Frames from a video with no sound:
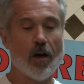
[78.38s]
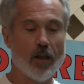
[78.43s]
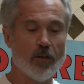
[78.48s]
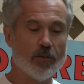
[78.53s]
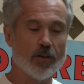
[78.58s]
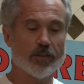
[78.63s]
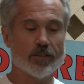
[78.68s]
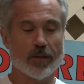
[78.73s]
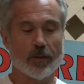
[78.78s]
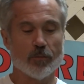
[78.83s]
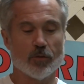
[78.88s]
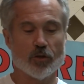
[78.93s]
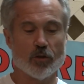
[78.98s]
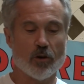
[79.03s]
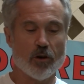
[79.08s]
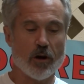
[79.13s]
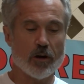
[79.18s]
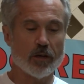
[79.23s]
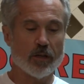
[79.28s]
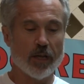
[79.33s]
all of us, I'm
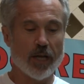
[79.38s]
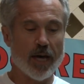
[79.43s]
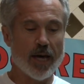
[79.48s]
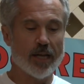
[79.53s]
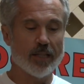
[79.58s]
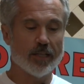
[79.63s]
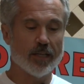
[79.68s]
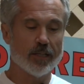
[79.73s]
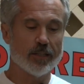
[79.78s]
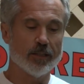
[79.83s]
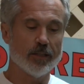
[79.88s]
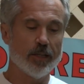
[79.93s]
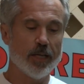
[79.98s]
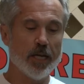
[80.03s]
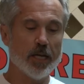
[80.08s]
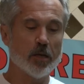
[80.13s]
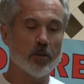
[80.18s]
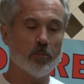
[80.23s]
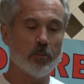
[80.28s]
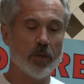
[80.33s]
sure, are glad that
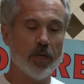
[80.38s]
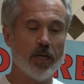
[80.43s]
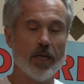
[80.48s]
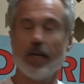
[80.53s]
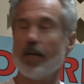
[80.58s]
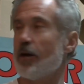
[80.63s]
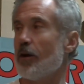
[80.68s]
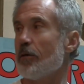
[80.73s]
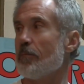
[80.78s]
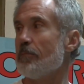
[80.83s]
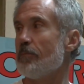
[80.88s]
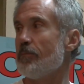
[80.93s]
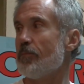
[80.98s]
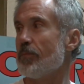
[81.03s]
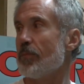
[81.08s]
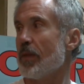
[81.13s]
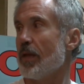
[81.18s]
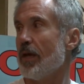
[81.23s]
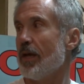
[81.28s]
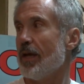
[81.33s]
he can be here.
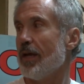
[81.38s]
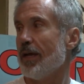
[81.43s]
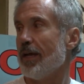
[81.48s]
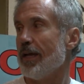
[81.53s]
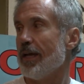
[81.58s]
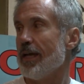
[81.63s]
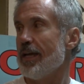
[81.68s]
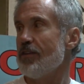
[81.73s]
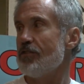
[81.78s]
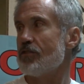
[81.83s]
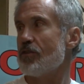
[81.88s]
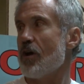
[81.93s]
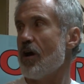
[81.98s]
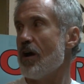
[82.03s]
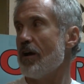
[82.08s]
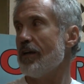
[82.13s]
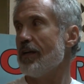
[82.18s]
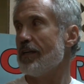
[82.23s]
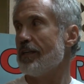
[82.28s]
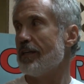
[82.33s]
He
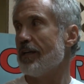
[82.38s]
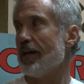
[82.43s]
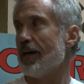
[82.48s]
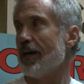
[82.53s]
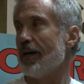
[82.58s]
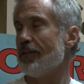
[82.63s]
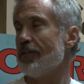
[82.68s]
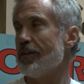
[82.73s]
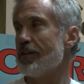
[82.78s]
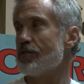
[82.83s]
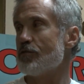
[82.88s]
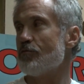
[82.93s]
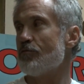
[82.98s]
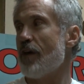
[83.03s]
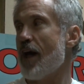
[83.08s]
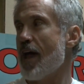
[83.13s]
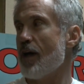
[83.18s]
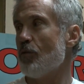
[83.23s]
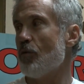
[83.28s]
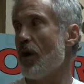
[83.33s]
started uh, this
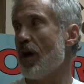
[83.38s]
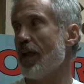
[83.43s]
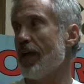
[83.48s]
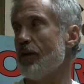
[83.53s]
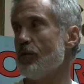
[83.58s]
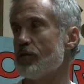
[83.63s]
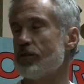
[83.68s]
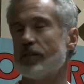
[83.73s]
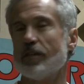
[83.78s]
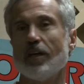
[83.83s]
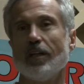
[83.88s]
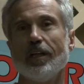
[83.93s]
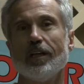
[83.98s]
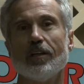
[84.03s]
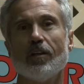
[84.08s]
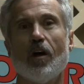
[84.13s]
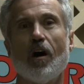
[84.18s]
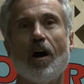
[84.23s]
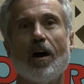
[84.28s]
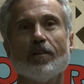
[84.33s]
fight while he was still
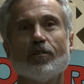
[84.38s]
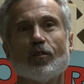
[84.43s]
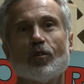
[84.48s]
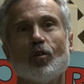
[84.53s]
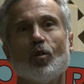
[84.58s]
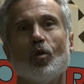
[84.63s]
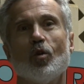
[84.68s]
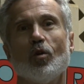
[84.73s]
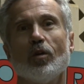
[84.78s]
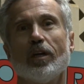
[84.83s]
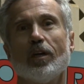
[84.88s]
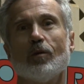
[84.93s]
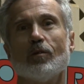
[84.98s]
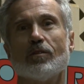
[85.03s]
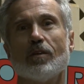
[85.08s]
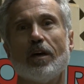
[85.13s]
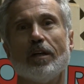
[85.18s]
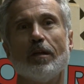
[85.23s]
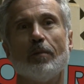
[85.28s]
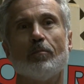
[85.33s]
in law school. He
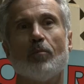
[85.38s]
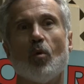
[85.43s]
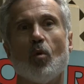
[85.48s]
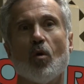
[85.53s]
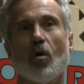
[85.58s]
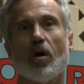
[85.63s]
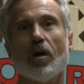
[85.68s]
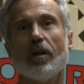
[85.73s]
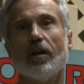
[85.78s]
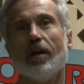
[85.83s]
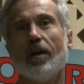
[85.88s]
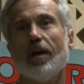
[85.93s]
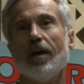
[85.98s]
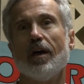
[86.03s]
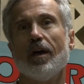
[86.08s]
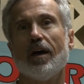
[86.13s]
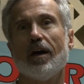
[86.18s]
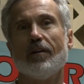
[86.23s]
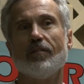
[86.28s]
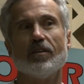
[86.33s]
was on the board
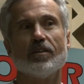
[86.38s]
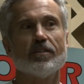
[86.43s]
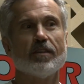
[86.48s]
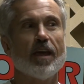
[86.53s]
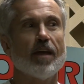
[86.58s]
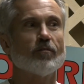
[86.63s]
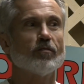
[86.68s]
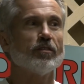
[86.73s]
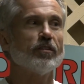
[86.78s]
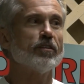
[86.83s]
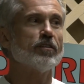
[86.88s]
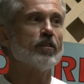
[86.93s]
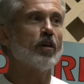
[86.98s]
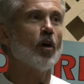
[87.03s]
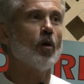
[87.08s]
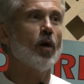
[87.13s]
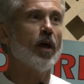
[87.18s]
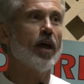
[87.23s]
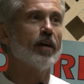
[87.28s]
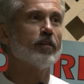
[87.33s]
of the San
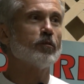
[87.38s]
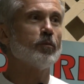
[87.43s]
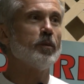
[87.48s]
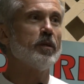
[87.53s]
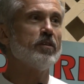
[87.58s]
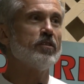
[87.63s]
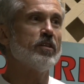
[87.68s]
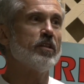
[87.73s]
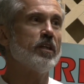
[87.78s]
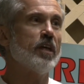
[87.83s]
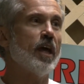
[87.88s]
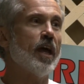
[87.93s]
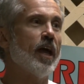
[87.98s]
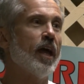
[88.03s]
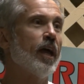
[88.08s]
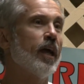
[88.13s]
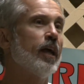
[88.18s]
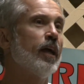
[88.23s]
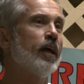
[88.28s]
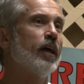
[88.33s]
Francisco
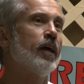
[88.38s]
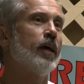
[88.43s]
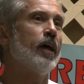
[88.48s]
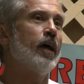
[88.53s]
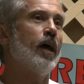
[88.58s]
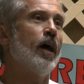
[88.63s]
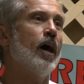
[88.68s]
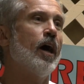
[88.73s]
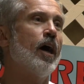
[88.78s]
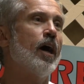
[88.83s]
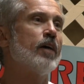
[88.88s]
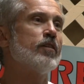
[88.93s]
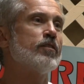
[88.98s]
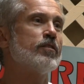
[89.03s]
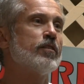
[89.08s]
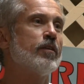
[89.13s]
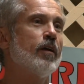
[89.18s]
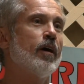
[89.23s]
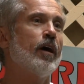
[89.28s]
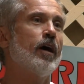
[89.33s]
ASPCA. Uh,
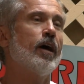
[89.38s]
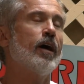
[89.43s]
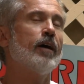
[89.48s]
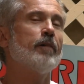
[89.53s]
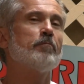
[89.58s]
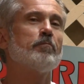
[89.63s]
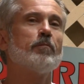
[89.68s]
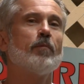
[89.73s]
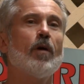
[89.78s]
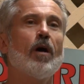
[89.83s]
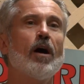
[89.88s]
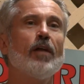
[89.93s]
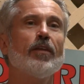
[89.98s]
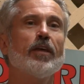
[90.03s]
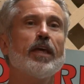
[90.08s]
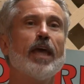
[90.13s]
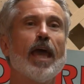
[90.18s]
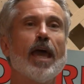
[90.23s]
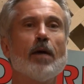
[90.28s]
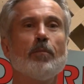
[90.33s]
uh, on
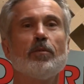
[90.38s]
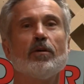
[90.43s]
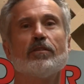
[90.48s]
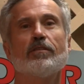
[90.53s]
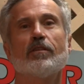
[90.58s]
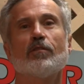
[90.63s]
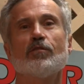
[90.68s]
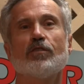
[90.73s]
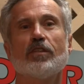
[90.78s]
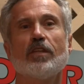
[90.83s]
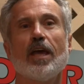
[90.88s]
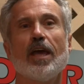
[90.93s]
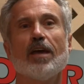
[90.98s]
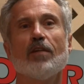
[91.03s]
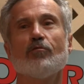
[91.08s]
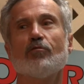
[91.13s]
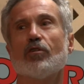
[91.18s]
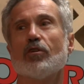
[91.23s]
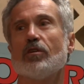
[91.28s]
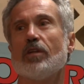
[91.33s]
the campus of
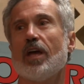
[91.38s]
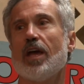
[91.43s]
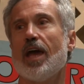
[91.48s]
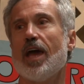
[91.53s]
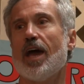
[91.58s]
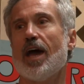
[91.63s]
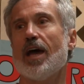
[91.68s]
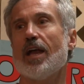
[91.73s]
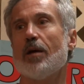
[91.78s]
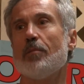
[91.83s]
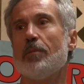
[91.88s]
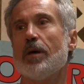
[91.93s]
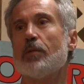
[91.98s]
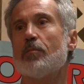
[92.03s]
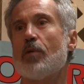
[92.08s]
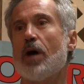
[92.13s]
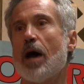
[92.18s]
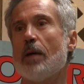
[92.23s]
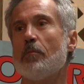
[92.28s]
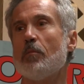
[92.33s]
Stanford, they had a
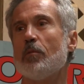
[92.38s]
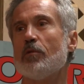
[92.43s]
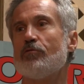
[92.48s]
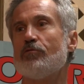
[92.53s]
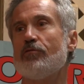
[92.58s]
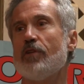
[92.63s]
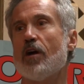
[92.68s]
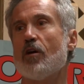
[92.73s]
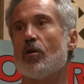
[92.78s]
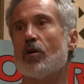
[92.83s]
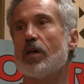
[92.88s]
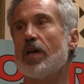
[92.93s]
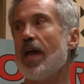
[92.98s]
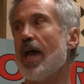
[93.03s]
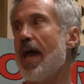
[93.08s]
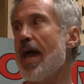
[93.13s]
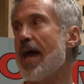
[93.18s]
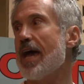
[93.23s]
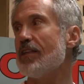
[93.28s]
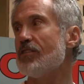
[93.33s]
big problem with feral
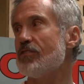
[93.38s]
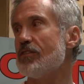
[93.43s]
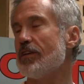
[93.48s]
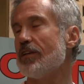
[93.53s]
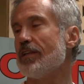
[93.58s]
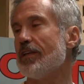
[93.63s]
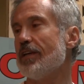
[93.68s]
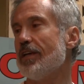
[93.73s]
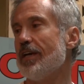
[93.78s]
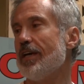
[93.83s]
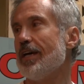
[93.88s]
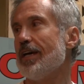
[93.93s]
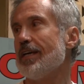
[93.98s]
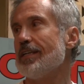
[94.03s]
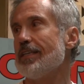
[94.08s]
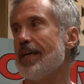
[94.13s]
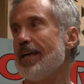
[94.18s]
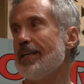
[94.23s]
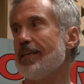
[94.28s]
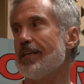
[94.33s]
cats, and
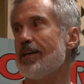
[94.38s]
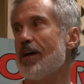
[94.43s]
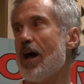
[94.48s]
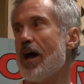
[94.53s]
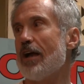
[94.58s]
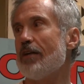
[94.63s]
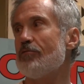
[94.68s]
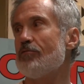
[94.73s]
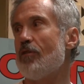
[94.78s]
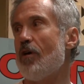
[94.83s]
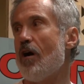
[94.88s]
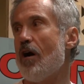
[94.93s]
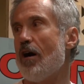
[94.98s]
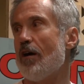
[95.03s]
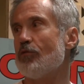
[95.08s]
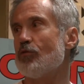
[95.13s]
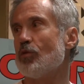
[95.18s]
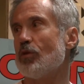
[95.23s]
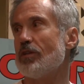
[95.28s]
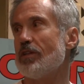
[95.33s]
Nathan got
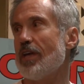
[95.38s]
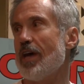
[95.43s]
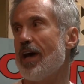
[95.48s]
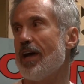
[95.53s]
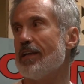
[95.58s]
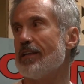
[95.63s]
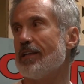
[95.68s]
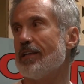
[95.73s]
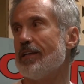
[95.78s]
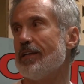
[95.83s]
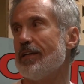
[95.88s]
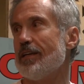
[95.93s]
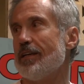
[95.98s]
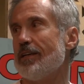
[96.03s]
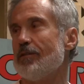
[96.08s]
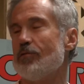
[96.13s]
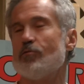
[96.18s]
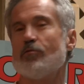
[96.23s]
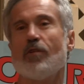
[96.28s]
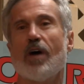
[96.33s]
involved with that
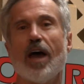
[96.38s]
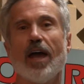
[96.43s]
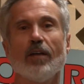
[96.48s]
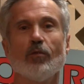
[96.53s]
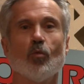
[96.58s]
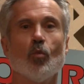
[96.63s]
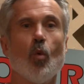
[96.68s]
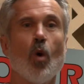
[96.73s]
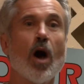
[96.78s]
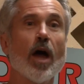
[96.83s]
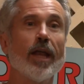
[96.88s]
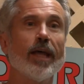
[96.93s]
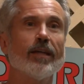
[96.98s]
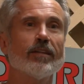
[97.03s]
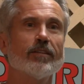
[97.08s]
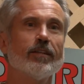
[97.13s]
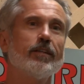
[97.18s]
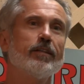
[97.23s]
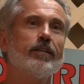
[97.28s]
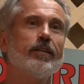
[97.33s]
fight, won
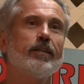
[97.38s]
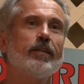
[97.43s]
it,